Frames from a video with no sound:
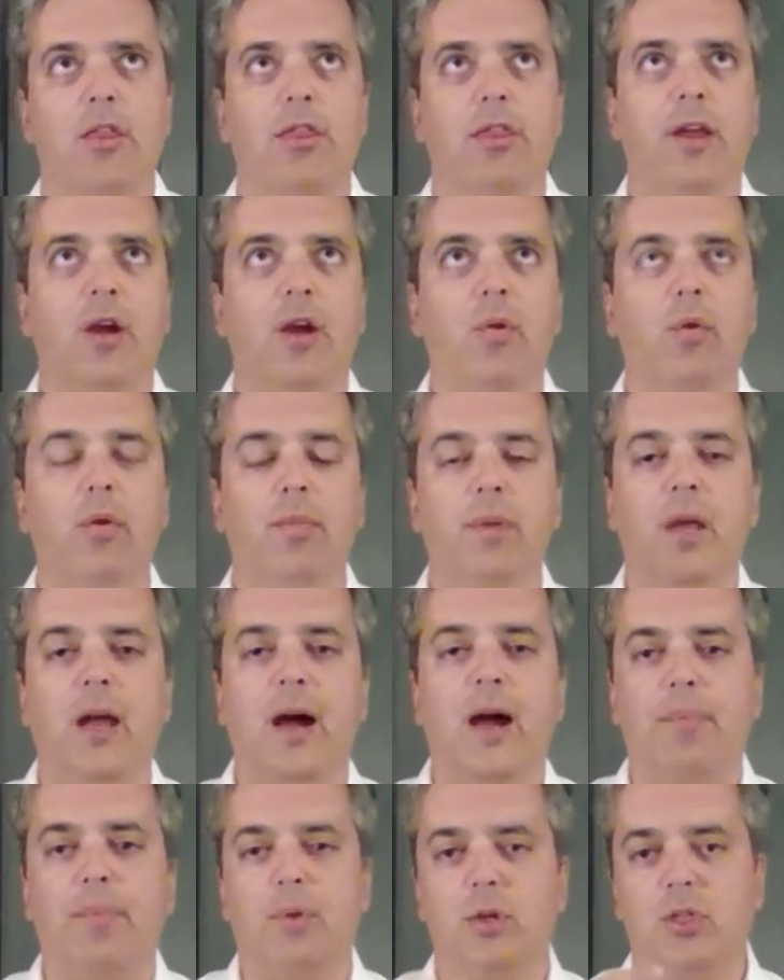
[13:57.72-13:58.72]
there will be
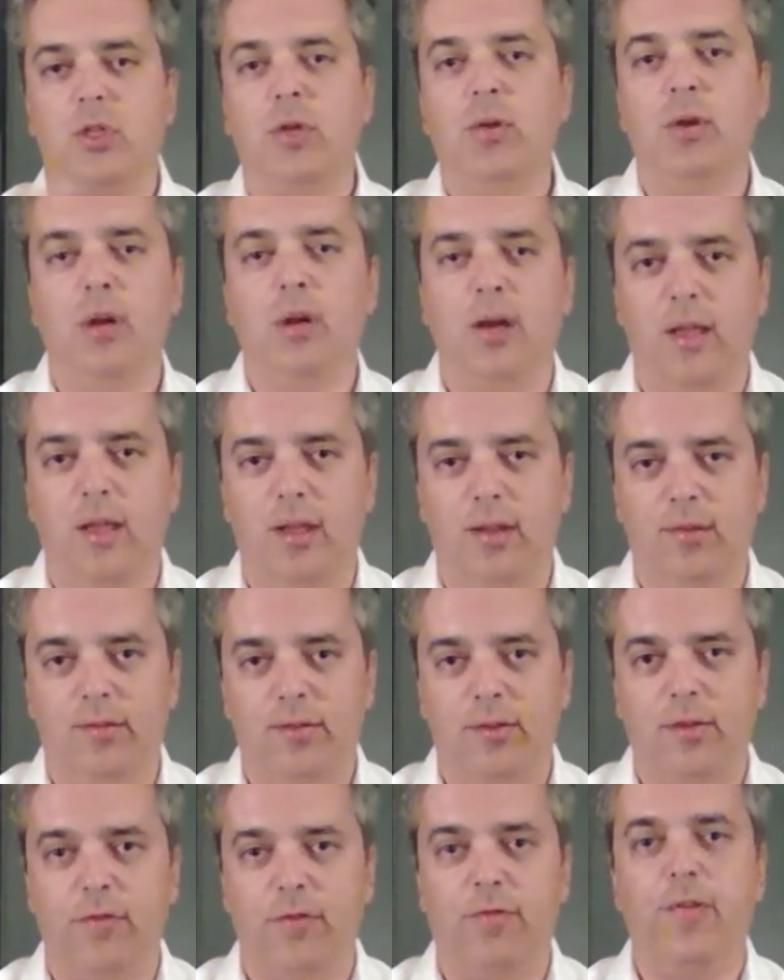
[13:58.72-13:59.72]

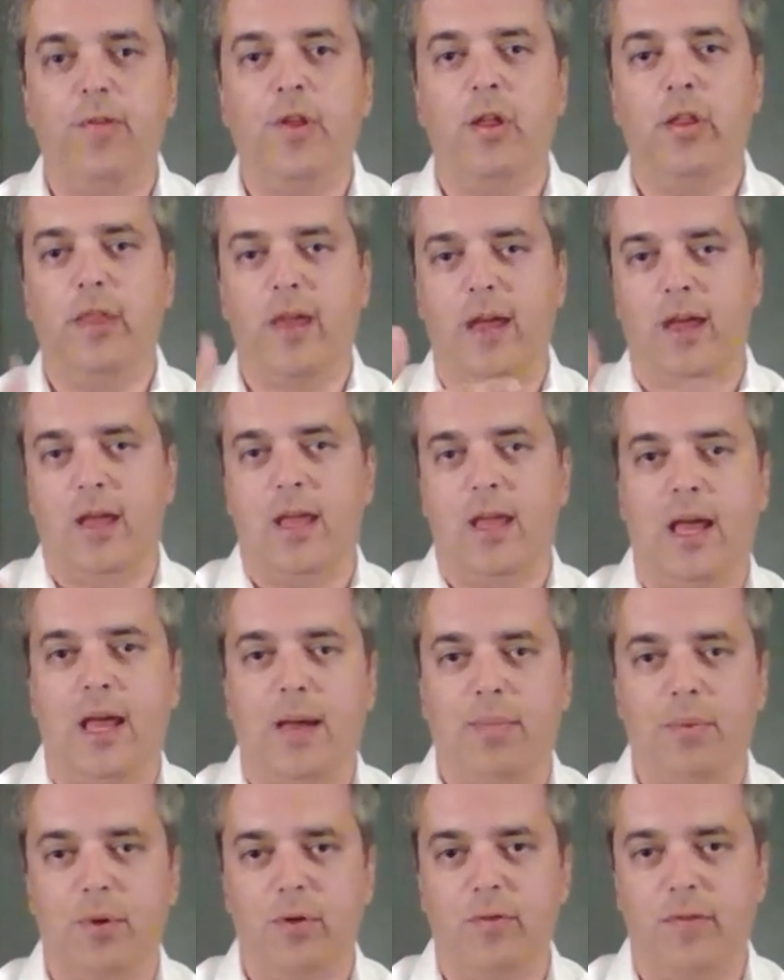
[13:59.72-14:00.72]
opportunities to fill that
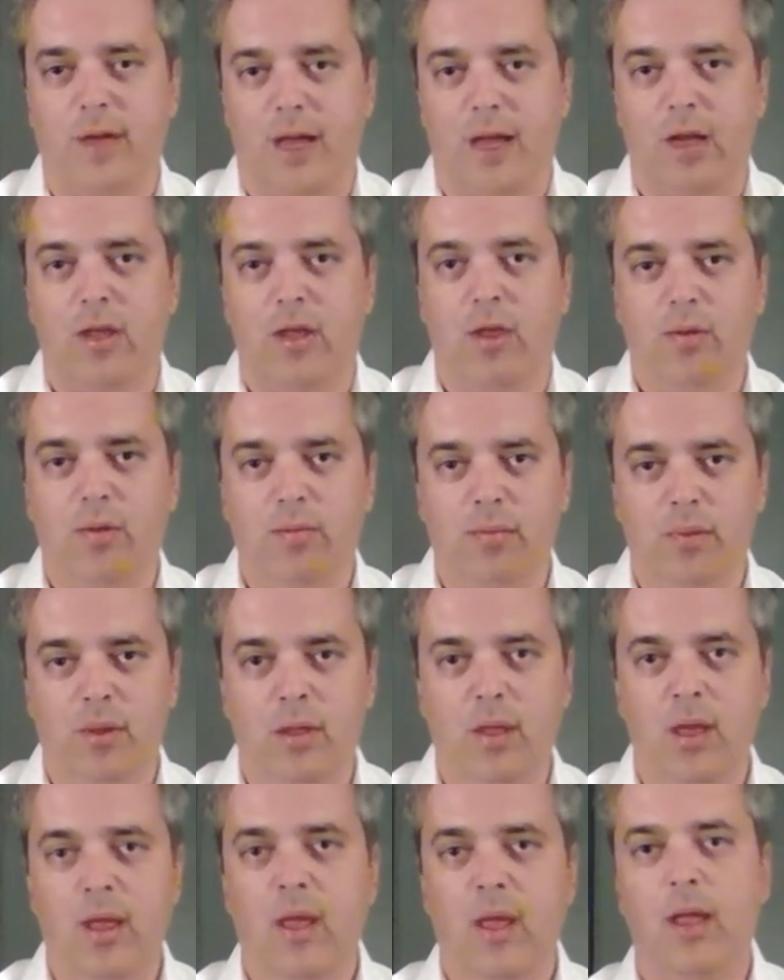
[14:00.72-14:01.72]
capital
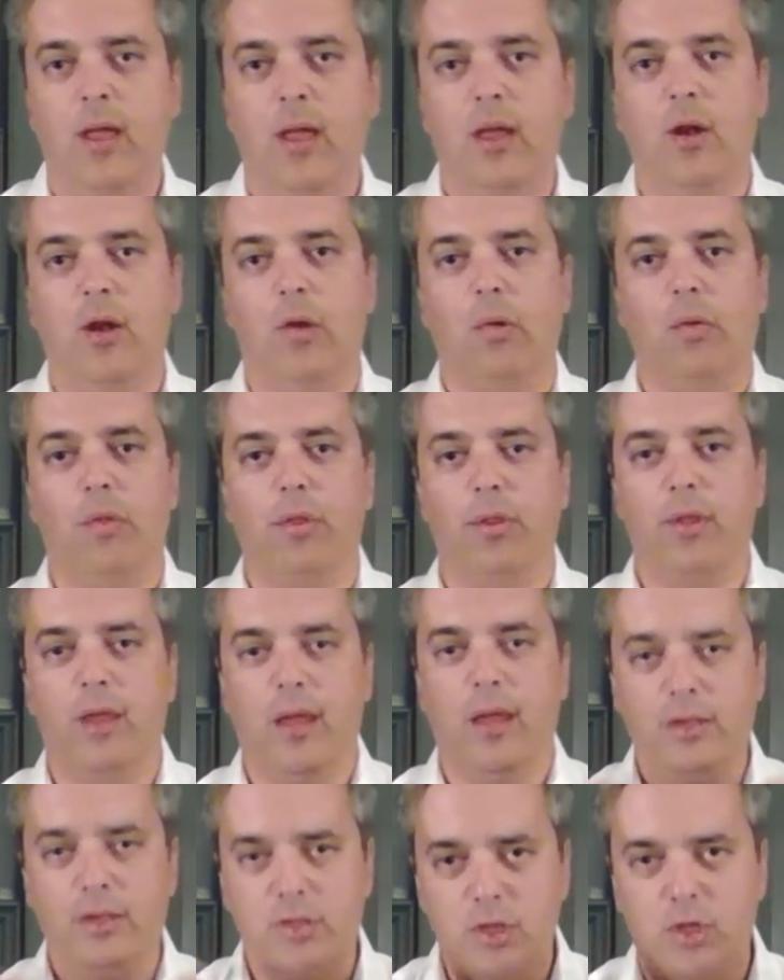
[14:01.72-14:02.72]
vacuum. You know,
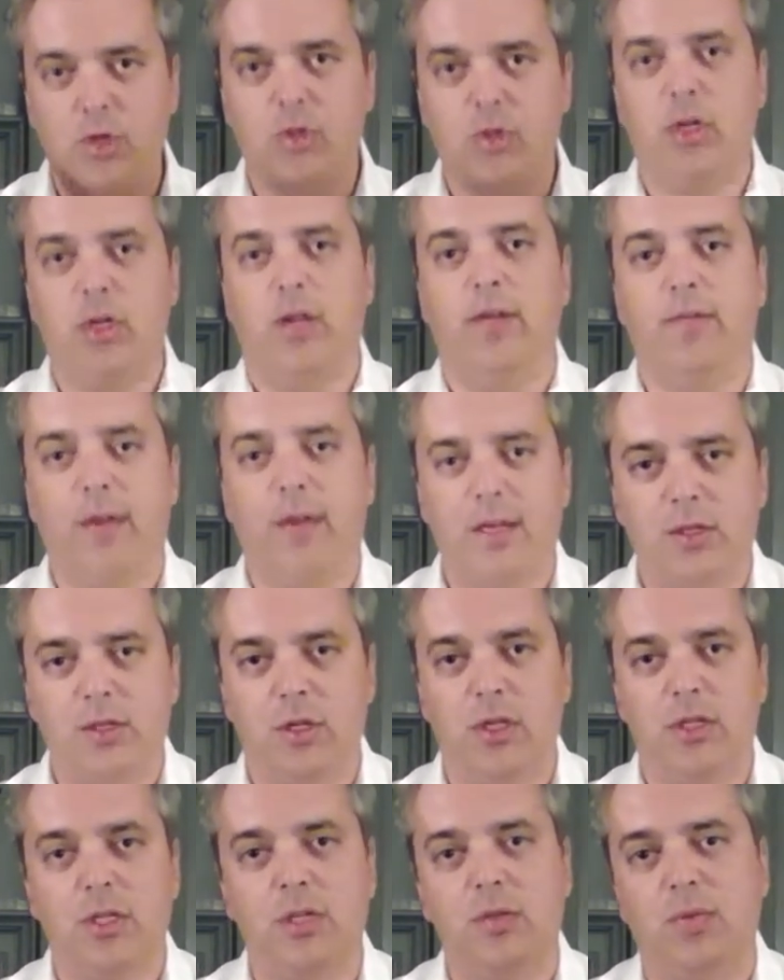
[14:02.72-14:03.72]
institutional
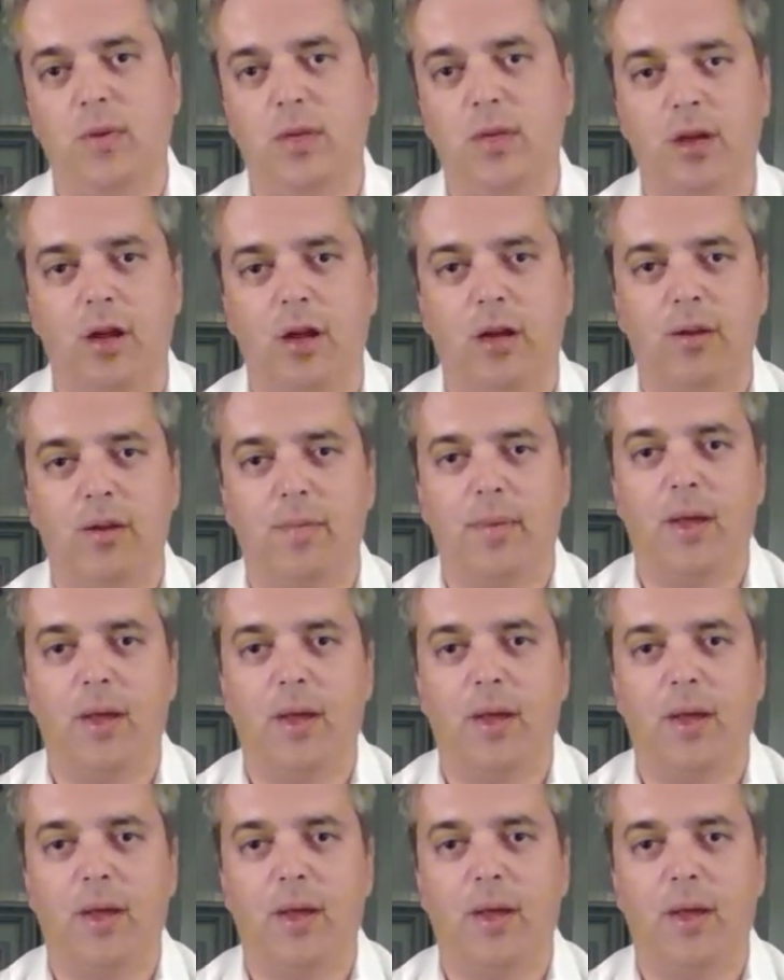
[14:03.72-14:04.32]
investors, as we talked